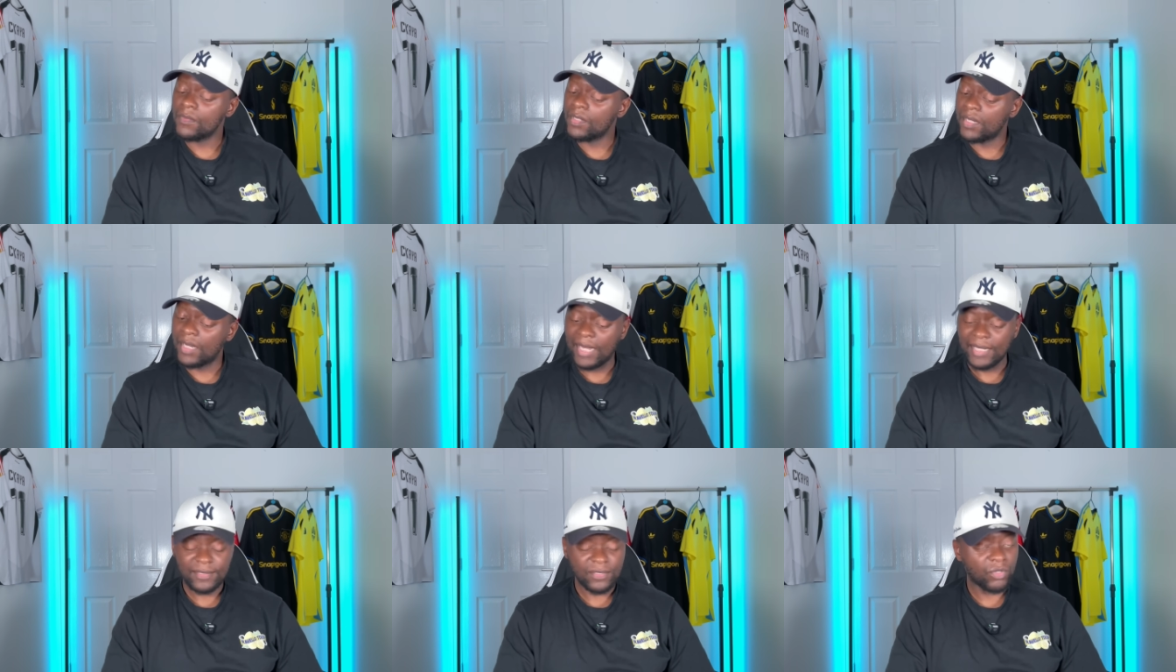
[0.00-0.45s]

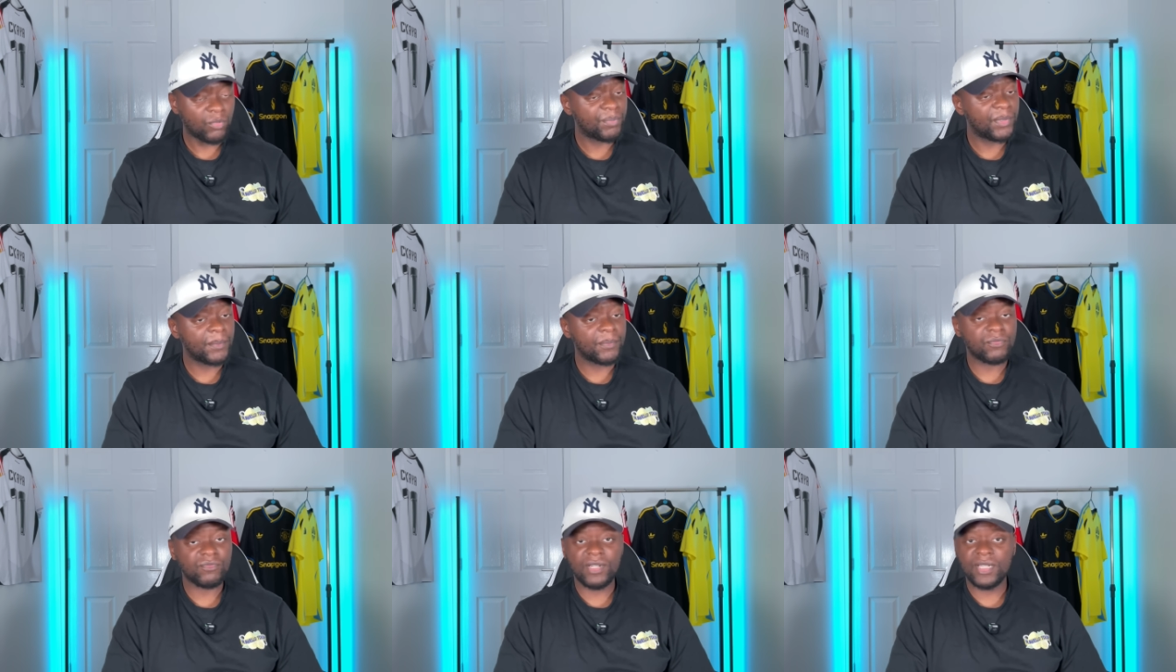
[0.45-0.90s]
I told
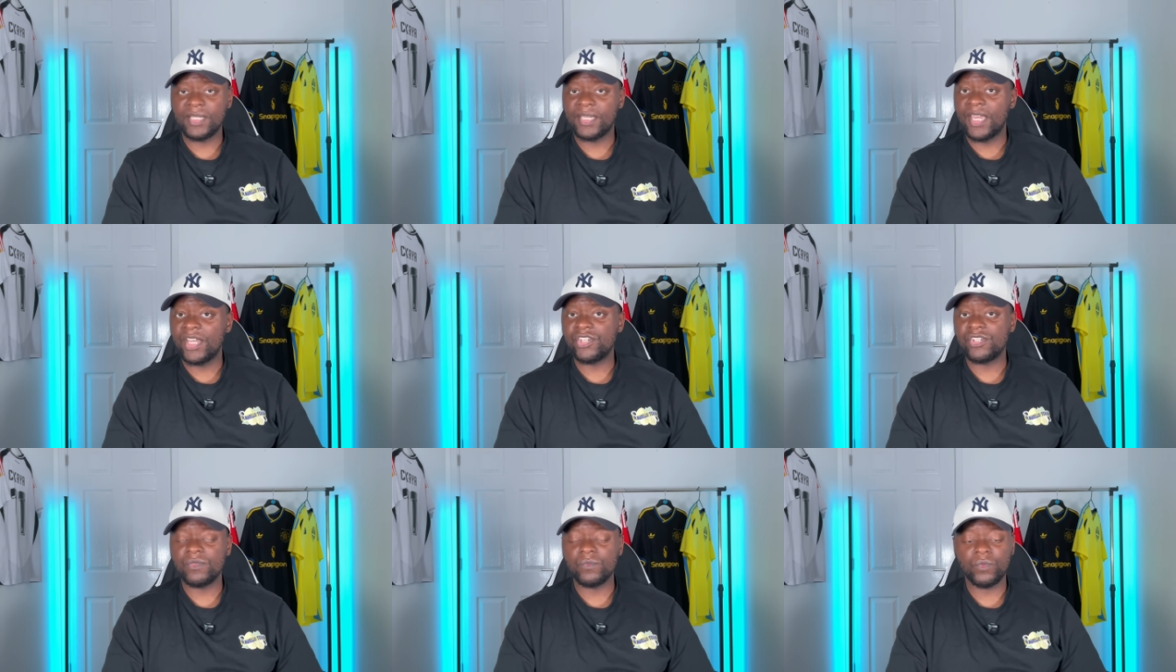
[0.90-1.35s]
people
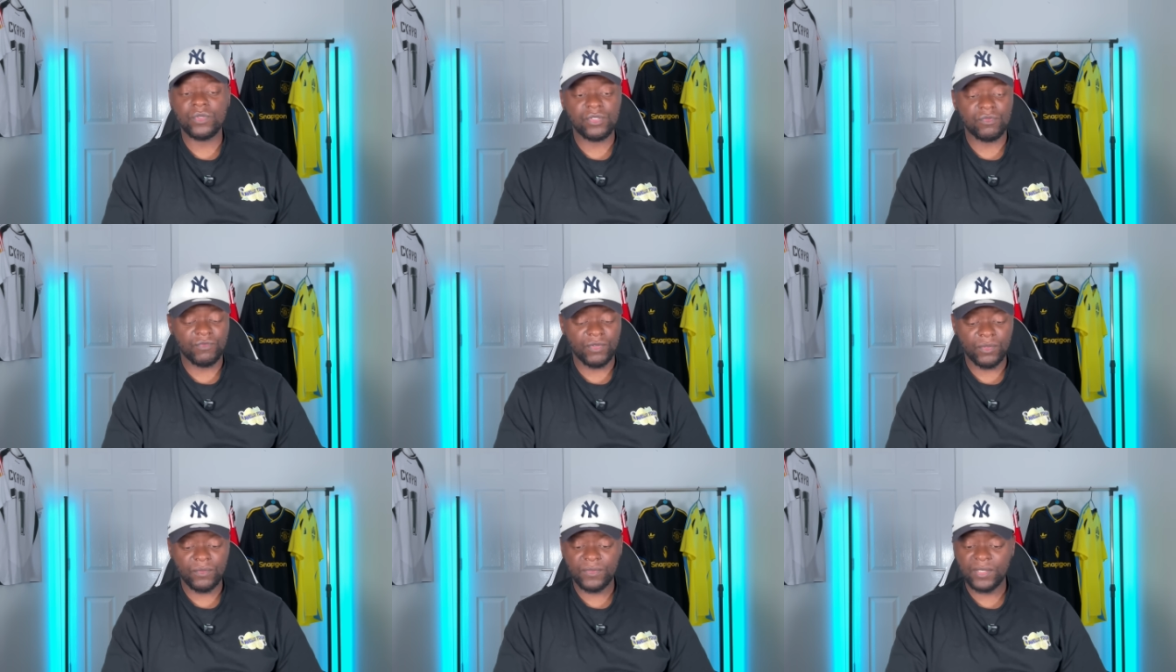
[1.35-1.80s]
relegation was a
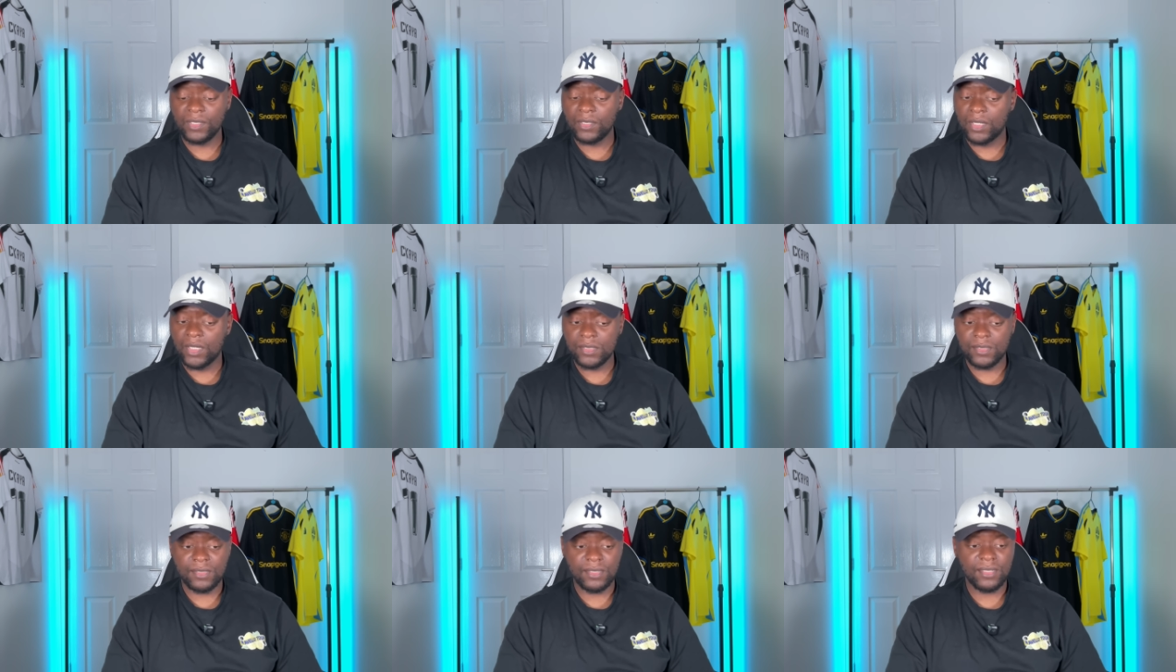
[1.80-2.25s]
real thing
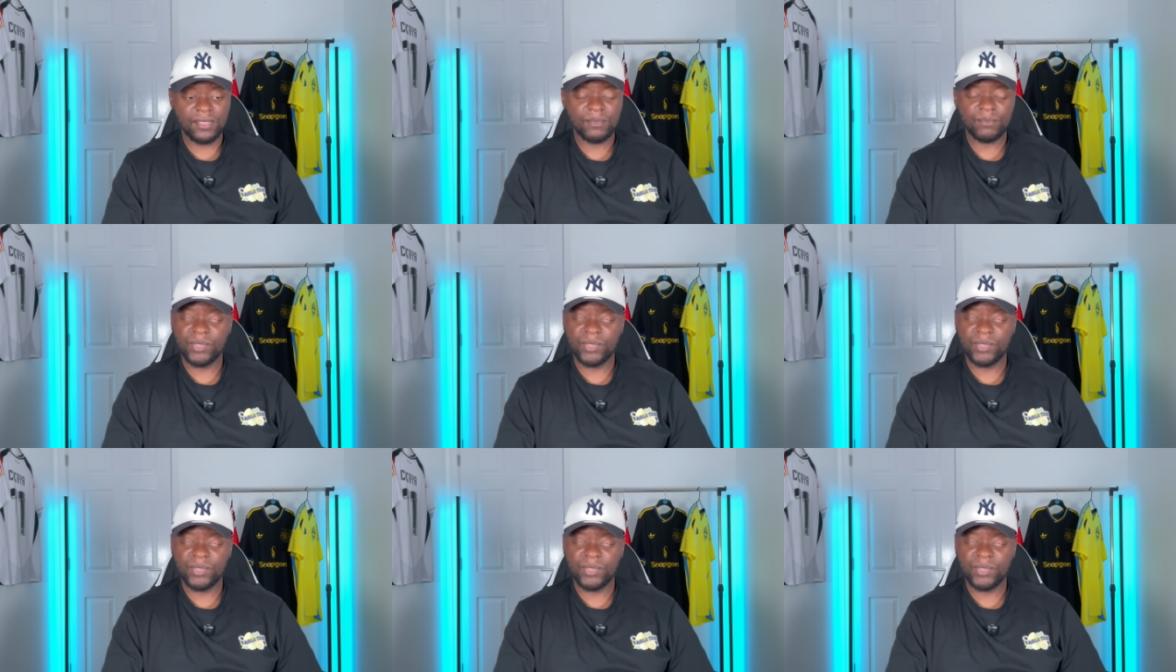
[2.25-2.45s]
last season.